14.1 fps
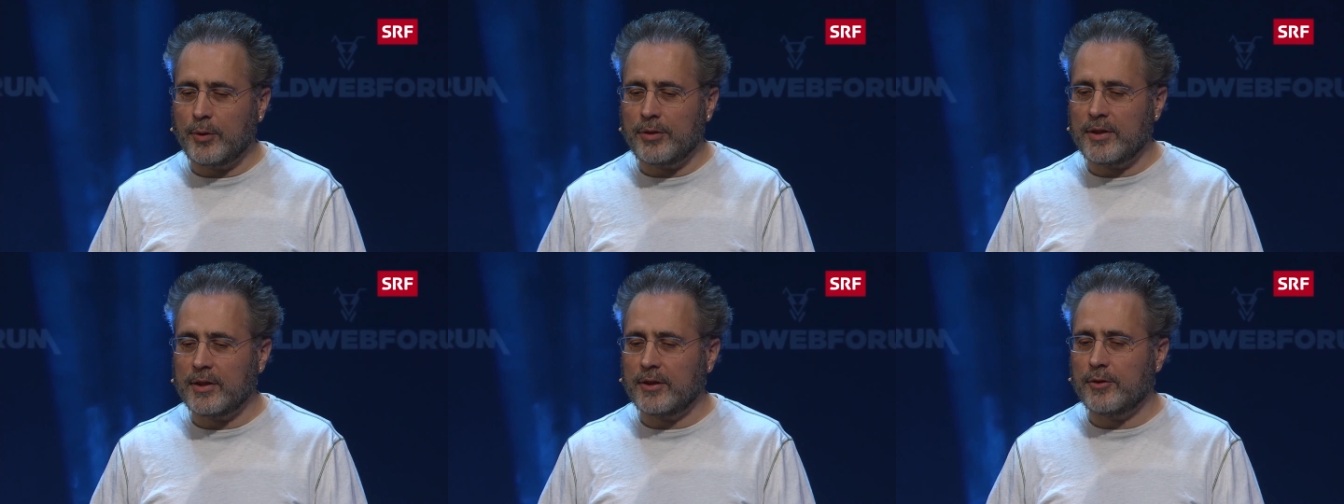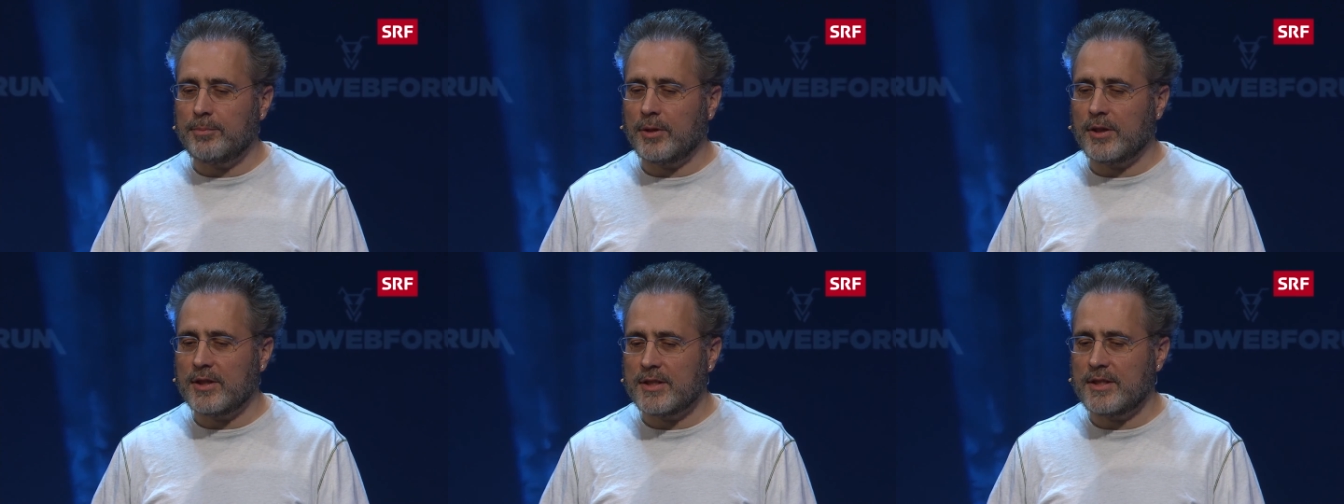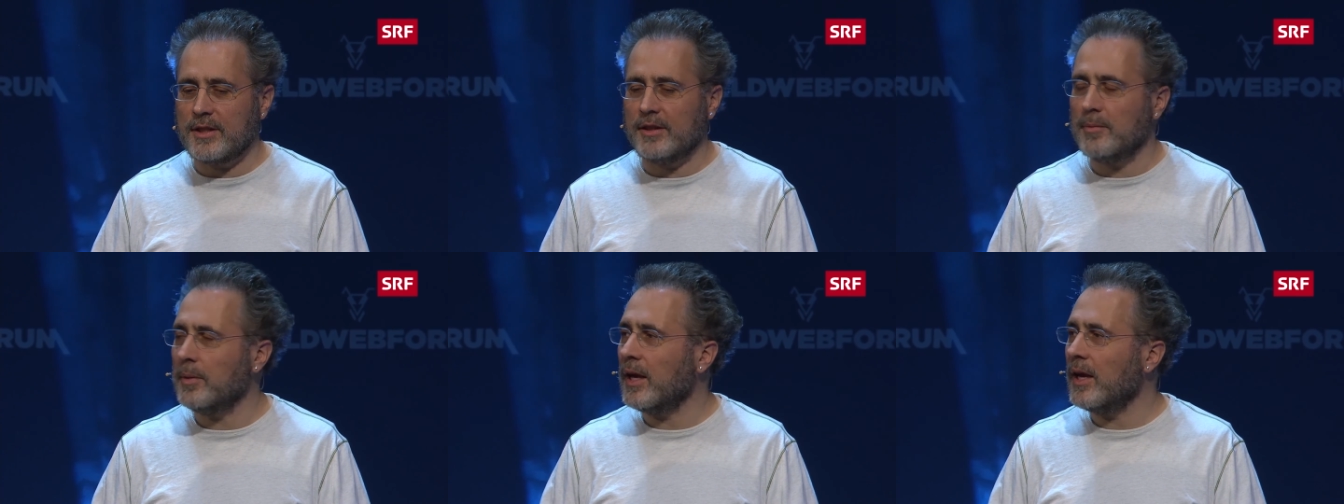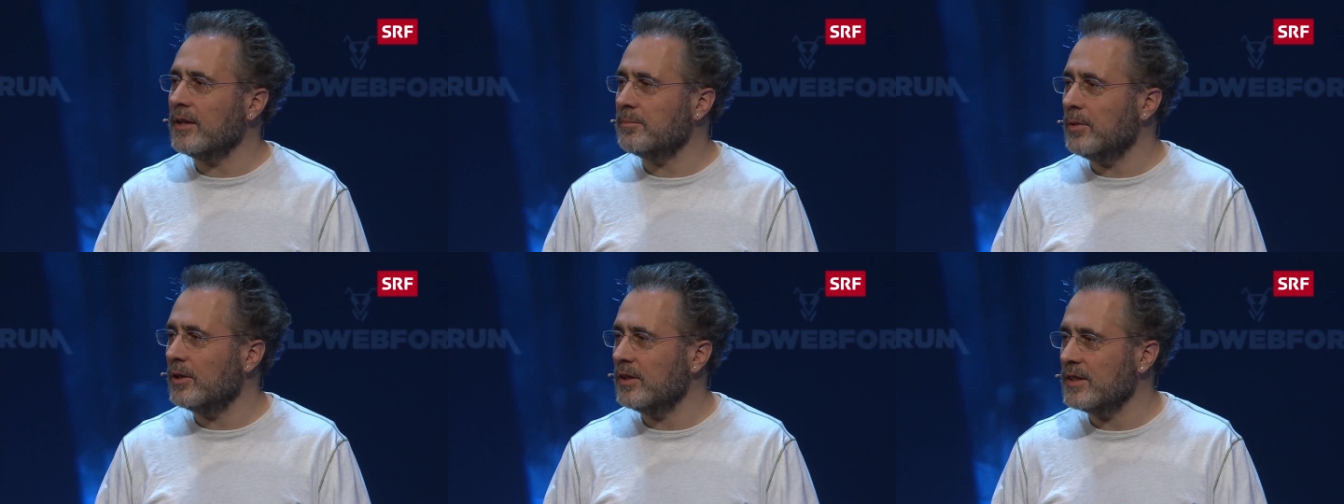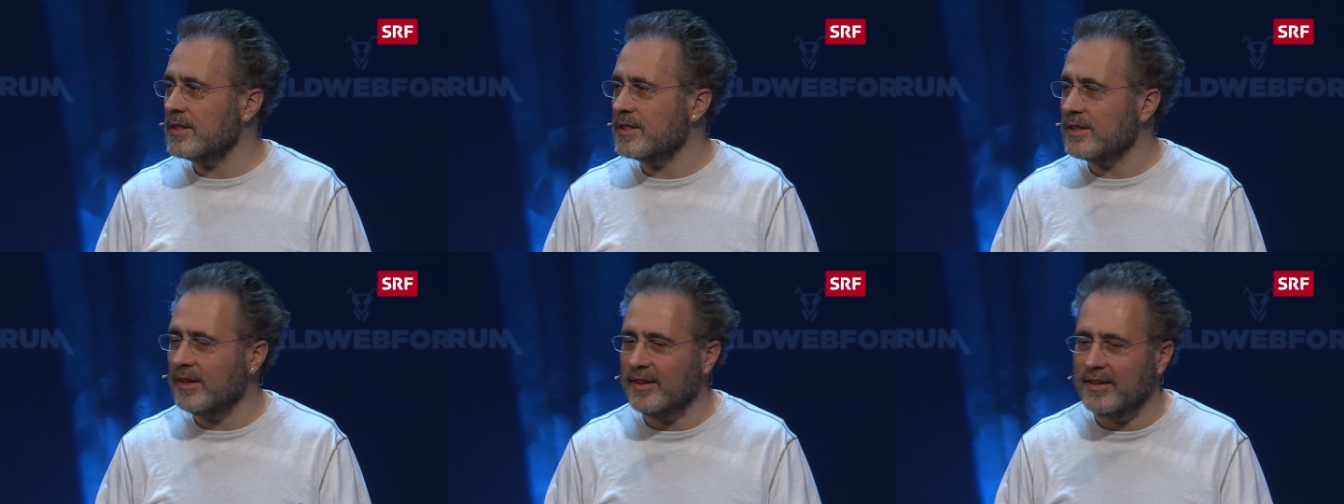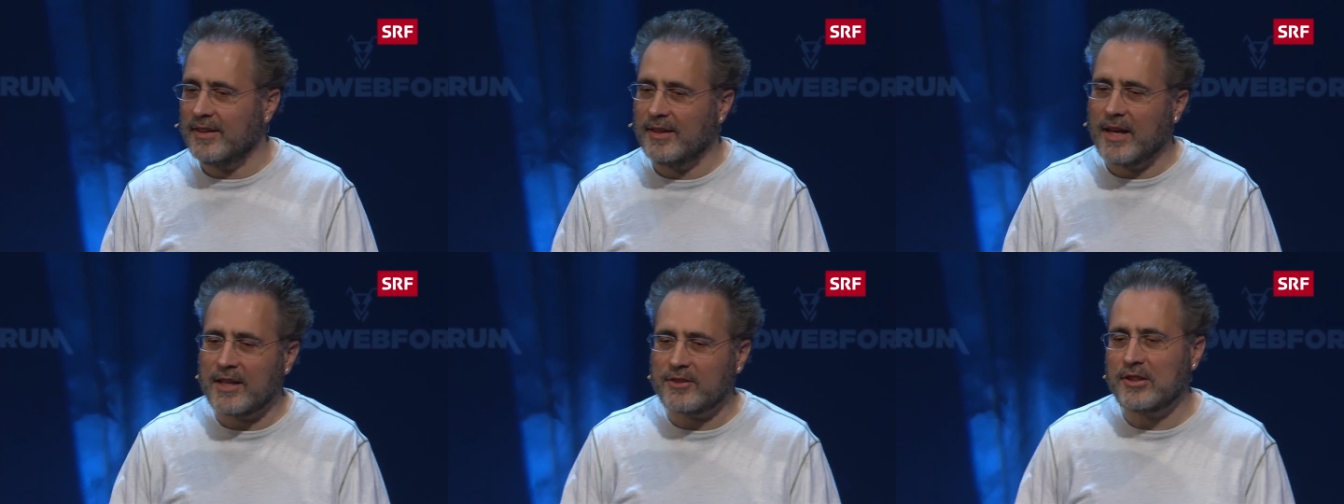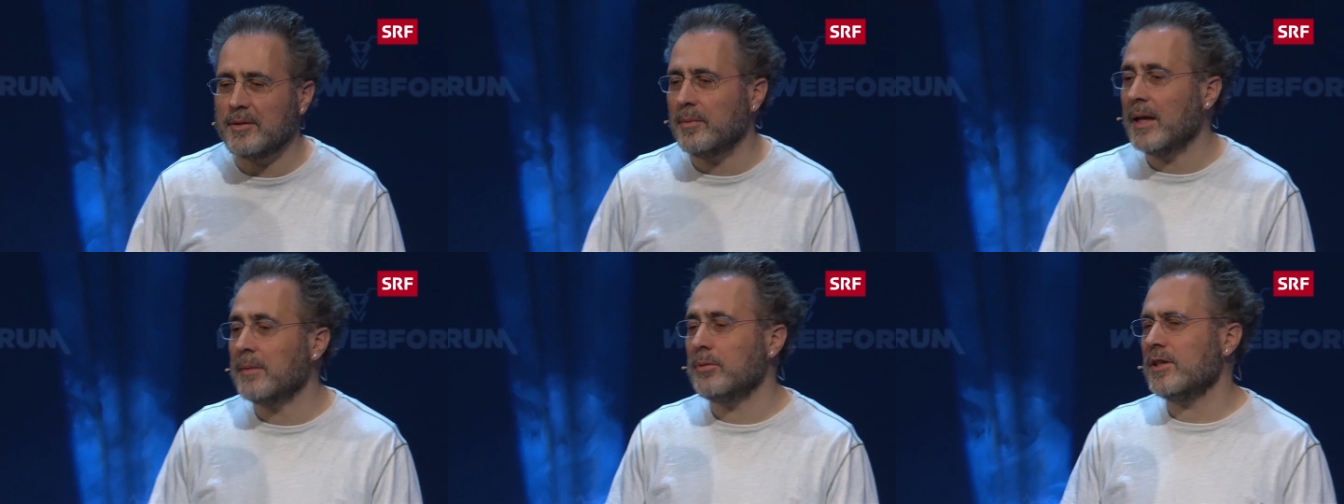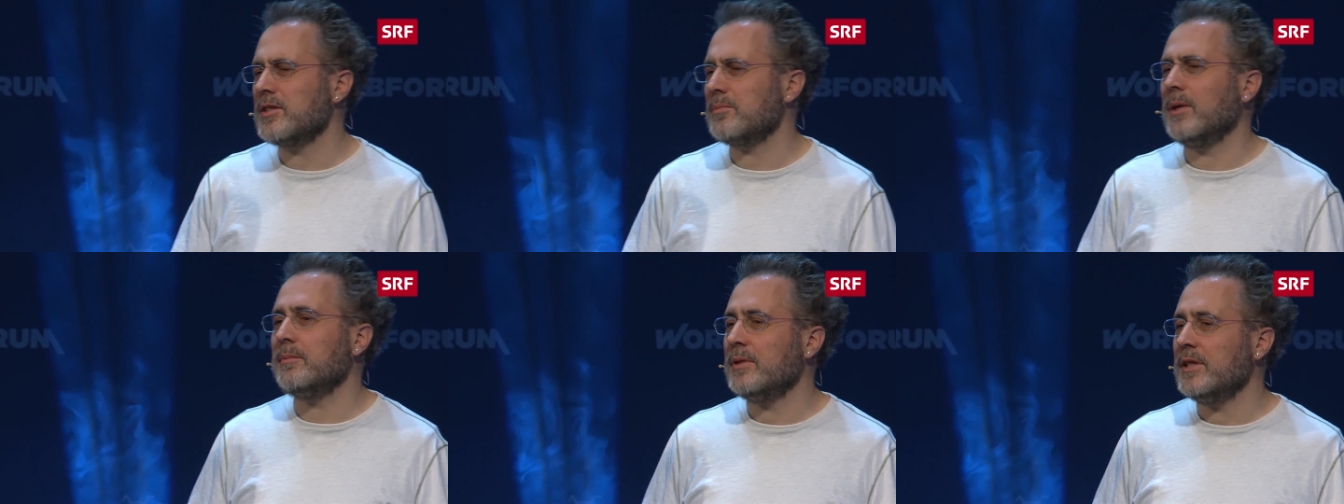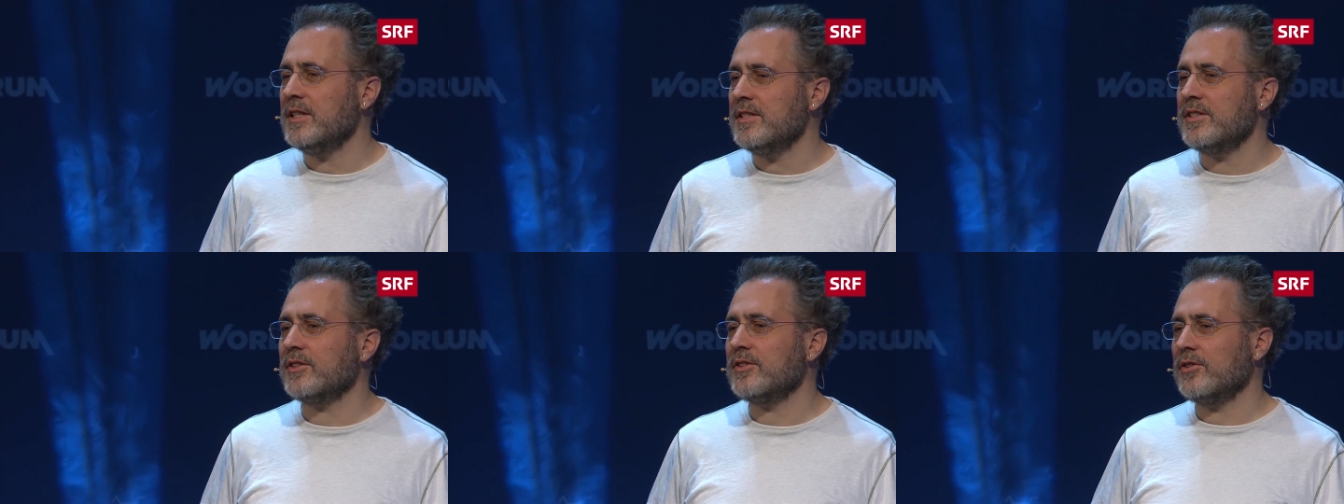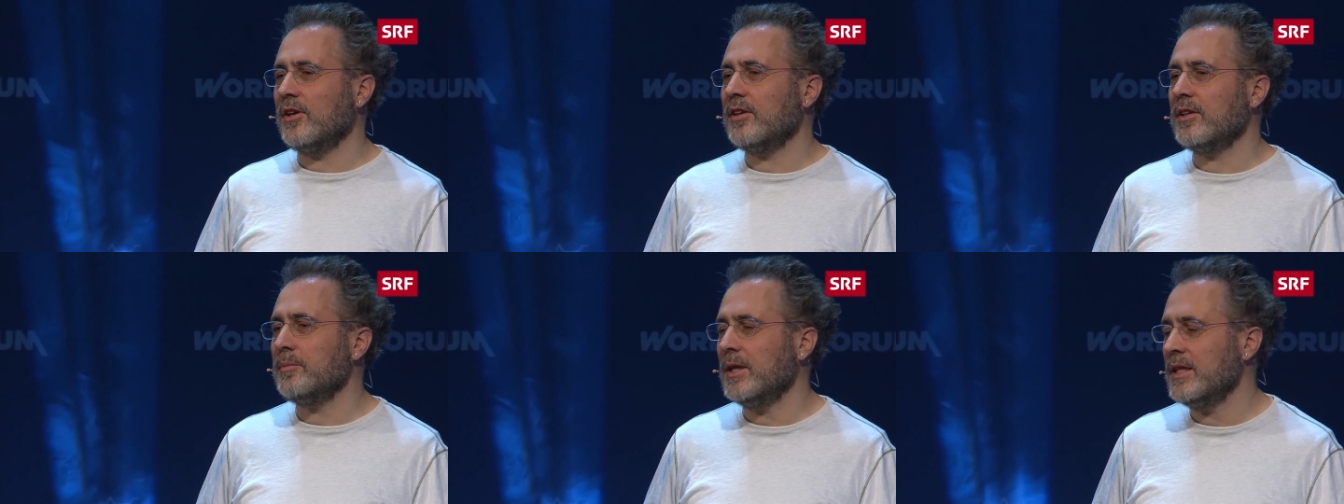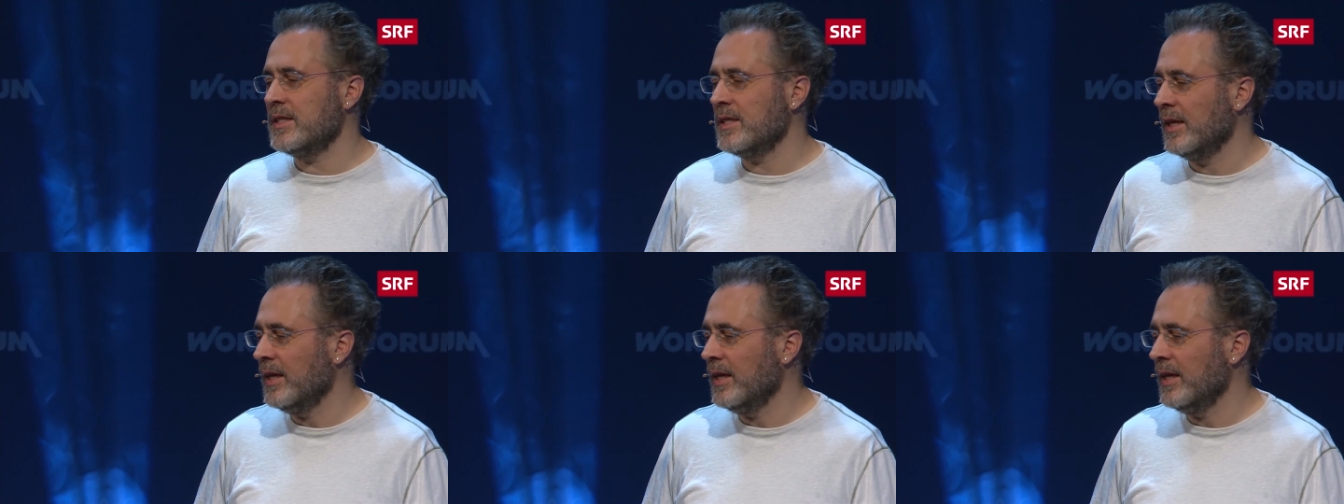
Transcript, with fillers: both the good parts and the bad parts. Uh, actually, the bad parts might be easier to automate.